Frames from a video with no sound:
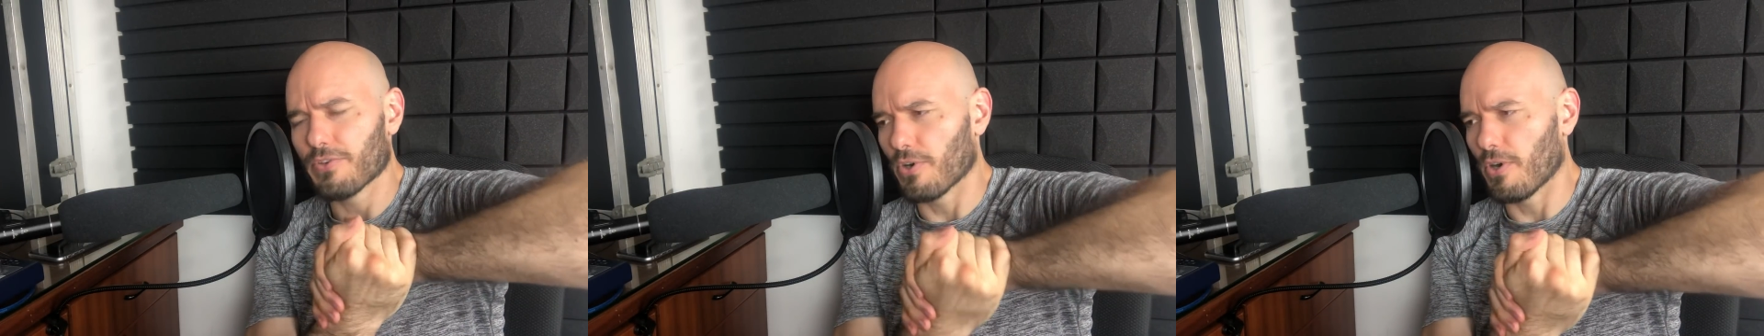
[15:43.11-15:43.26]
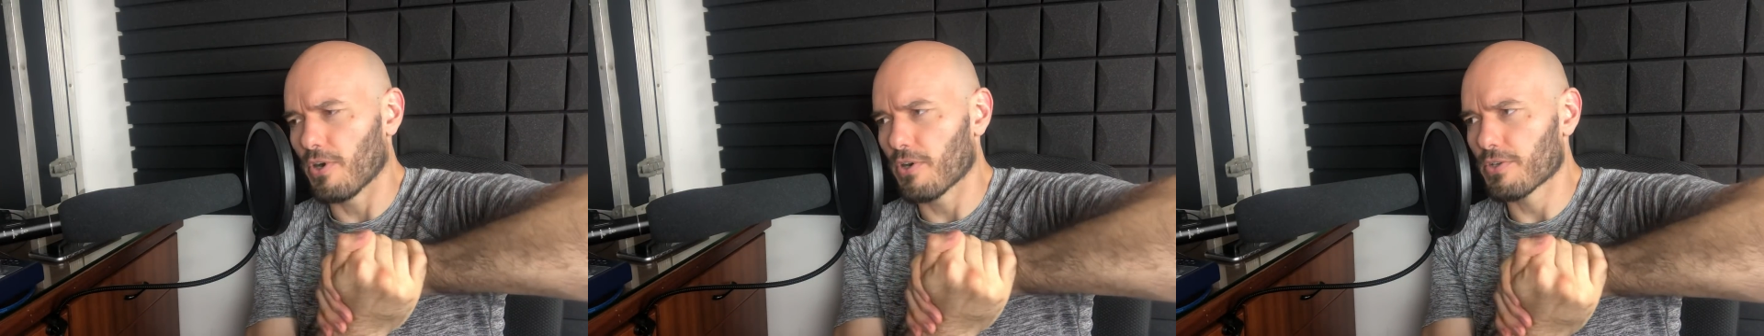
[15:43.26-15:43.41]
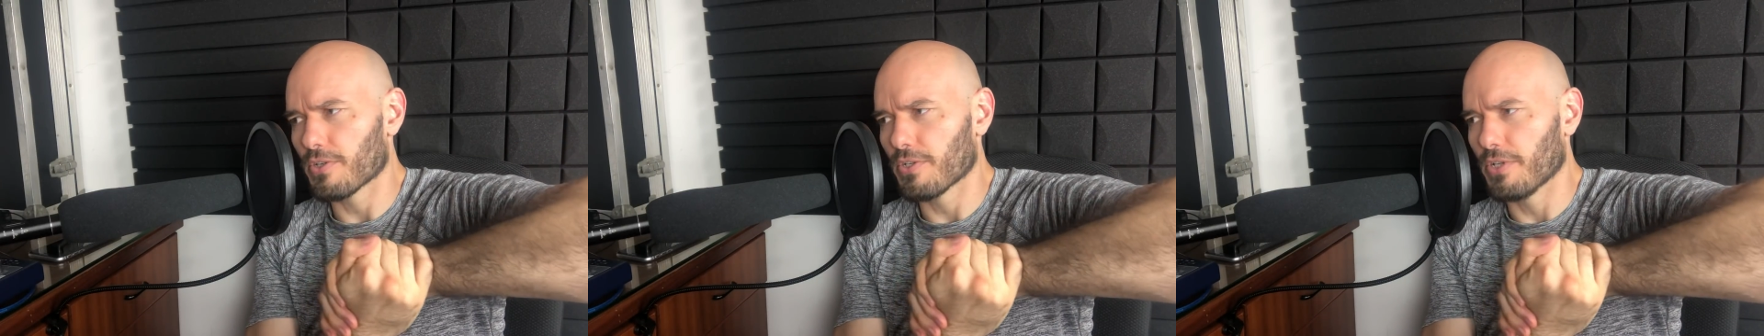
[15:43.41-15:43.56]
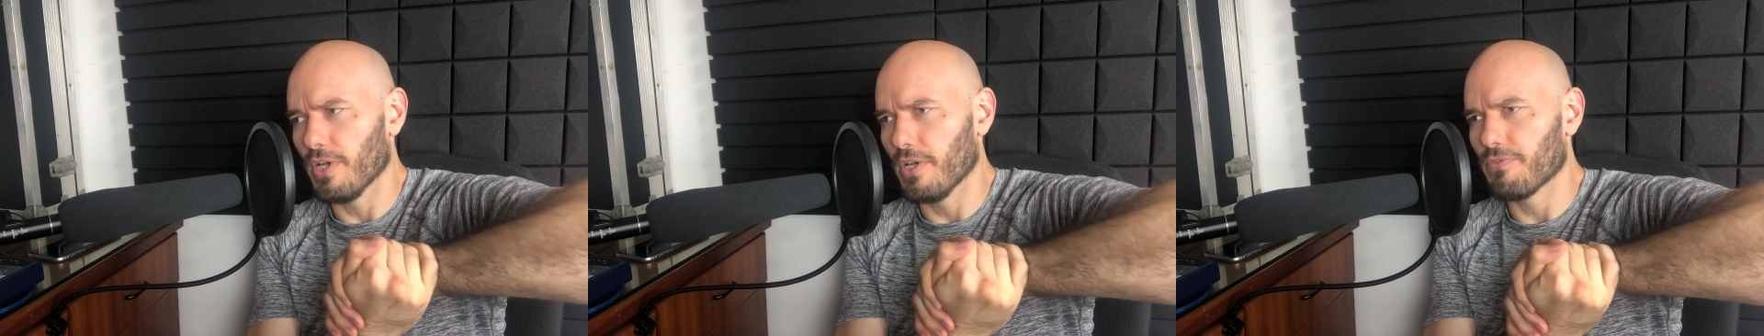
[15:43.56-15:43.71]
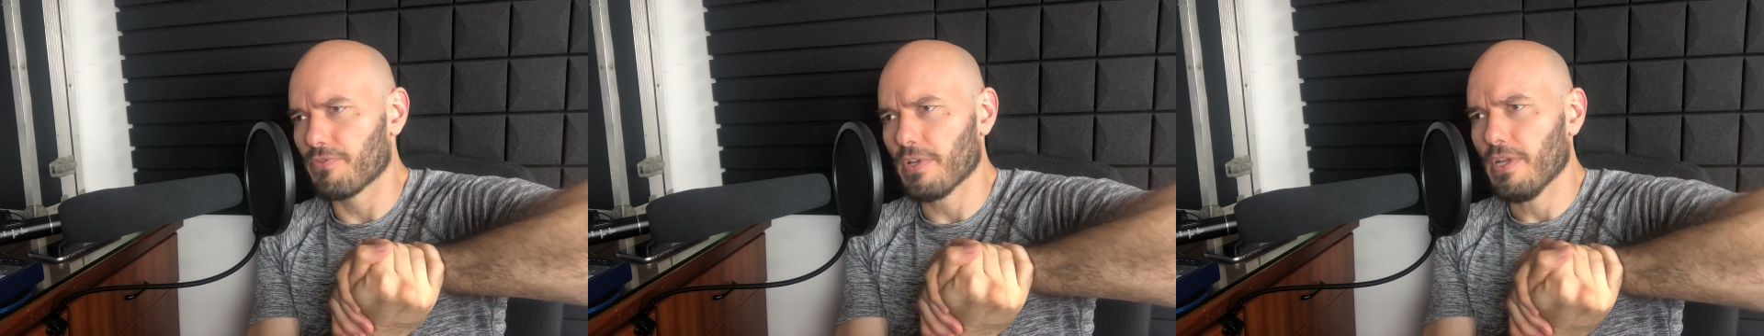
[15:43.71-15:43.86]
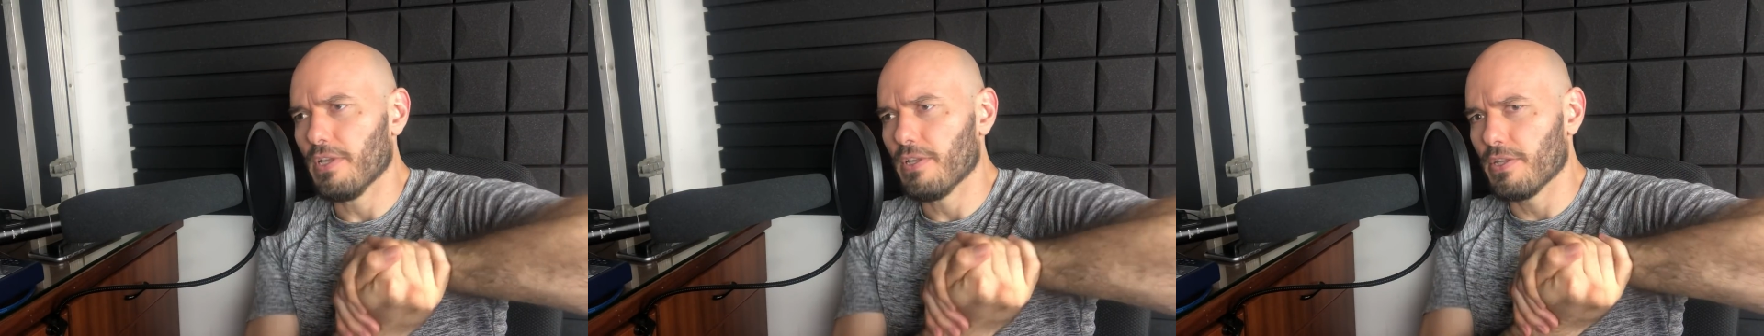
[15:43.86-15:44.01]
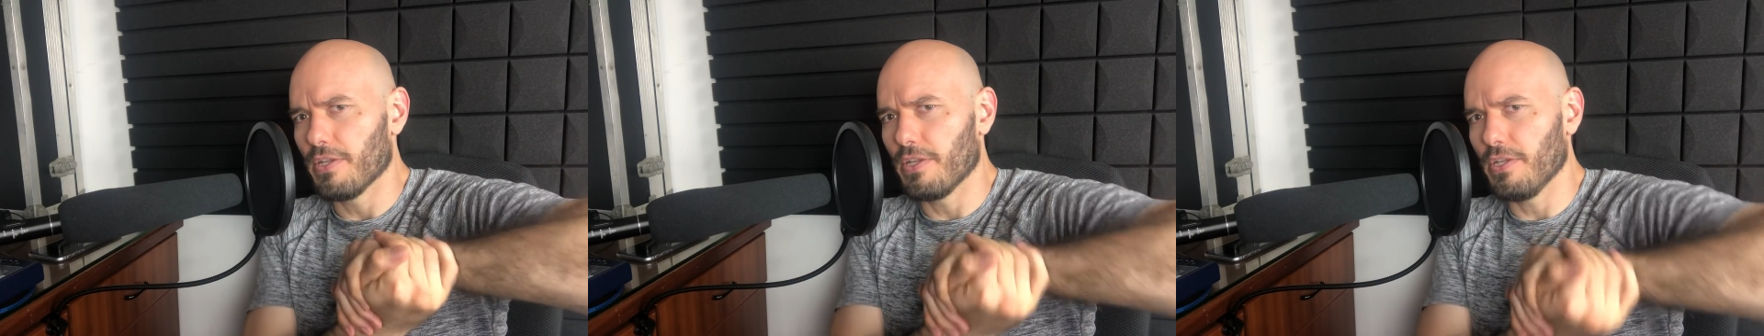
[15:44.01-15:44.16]
hard enough
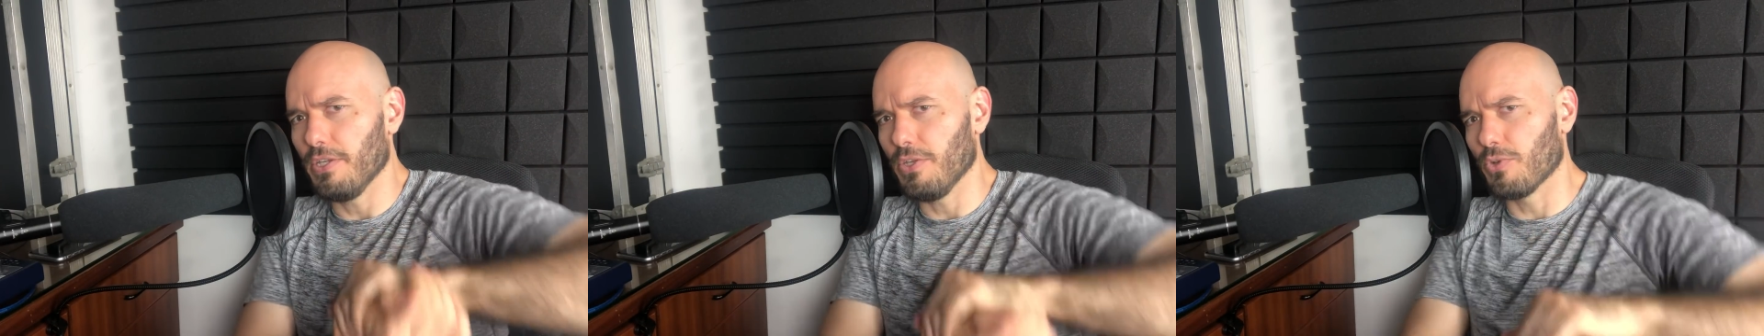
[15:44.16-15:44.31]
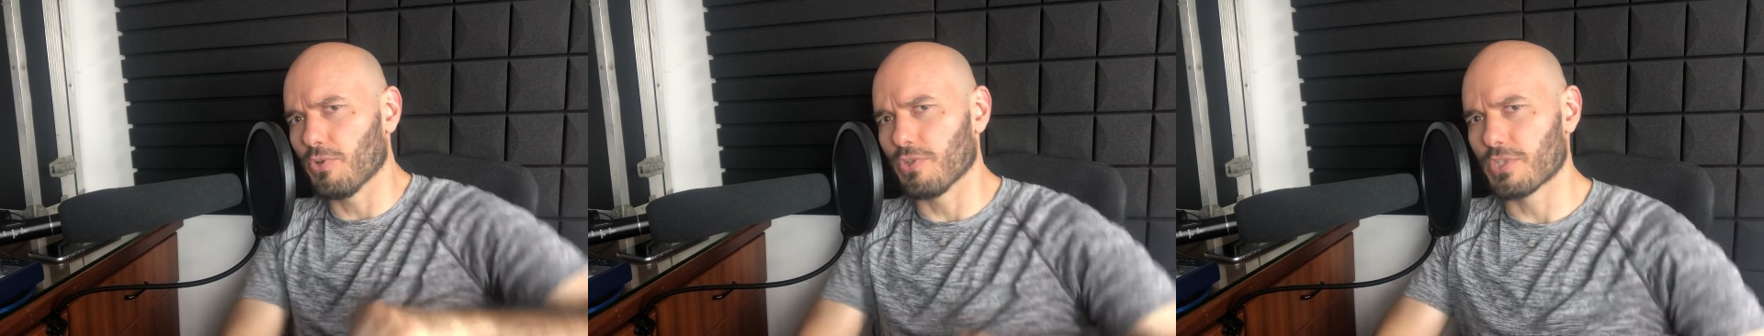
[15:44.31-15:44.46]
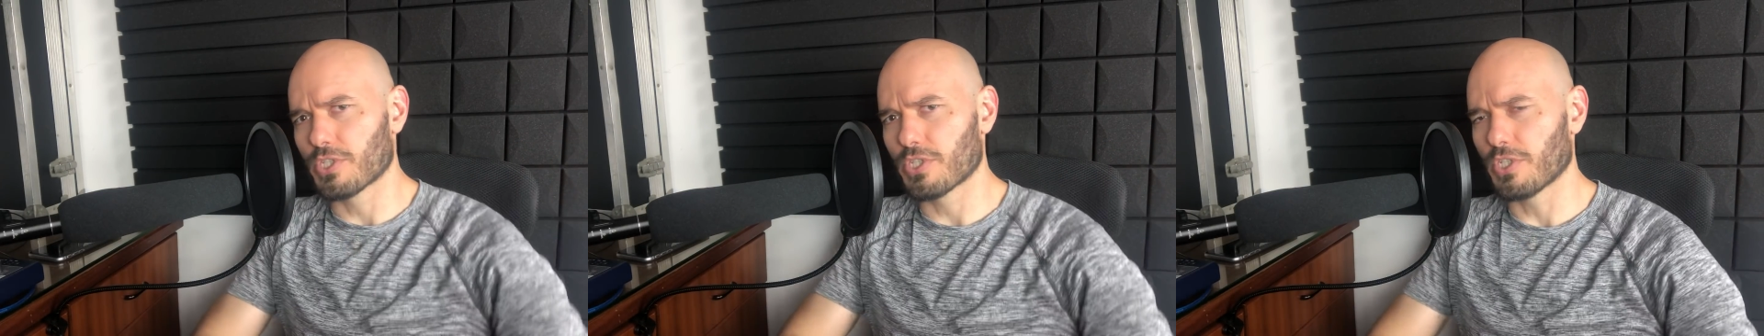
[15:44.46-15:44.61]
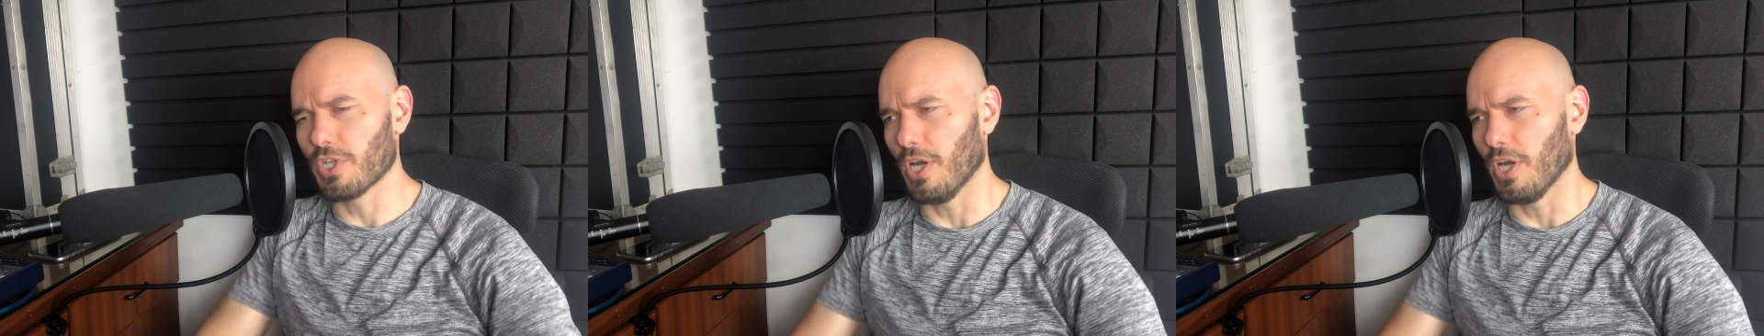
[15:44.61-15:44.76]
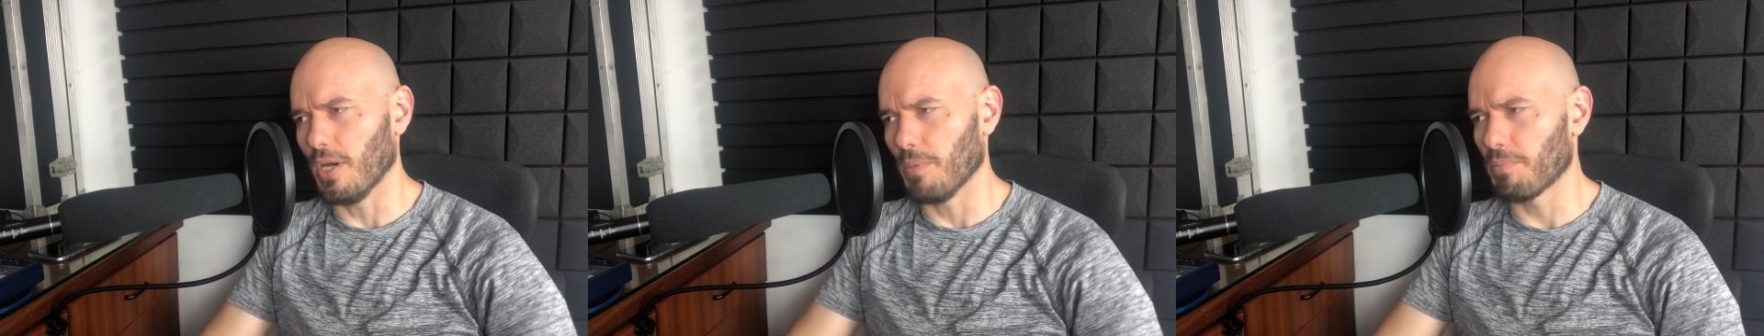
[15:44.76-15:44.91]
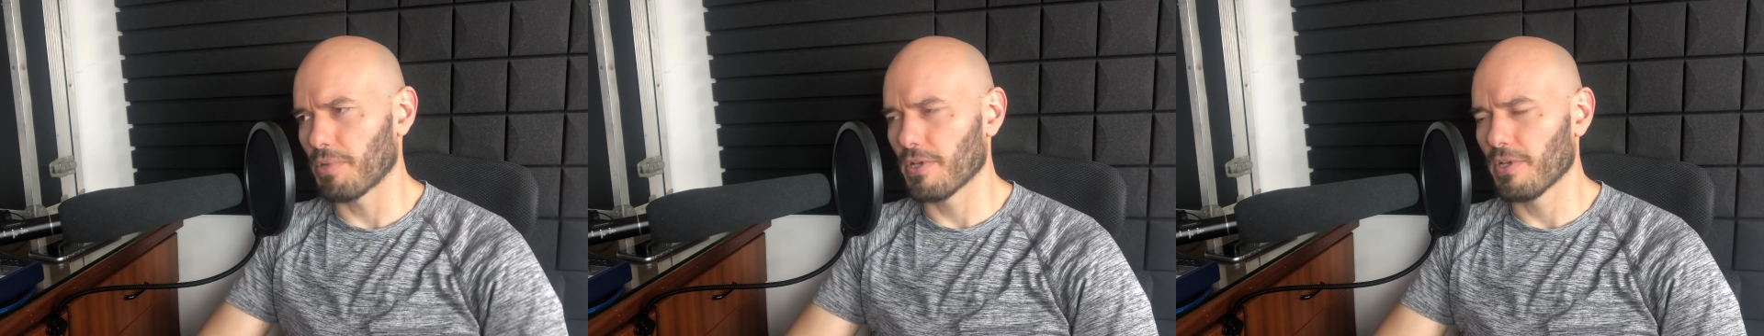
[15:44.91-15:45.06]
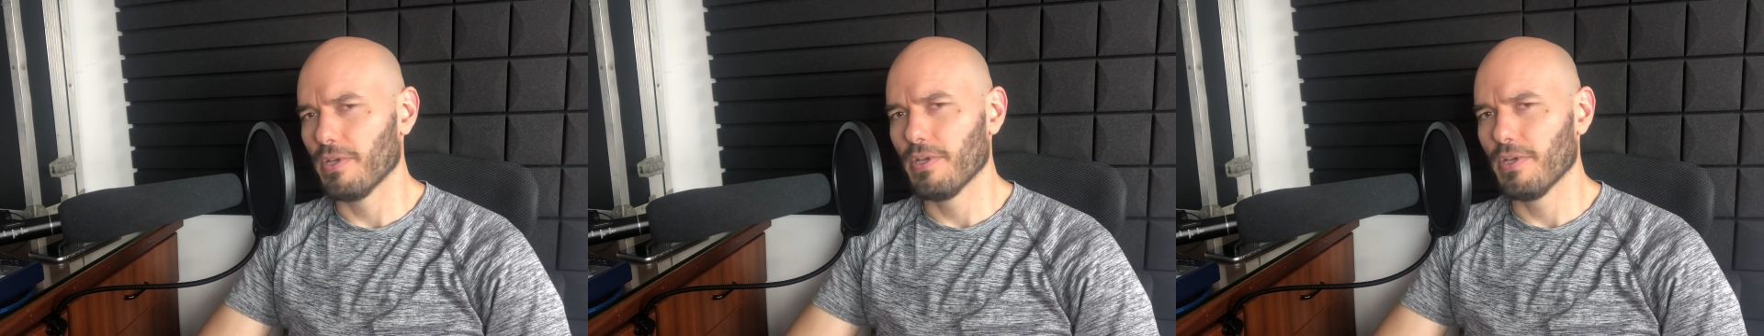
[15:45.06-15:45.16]
that he could stop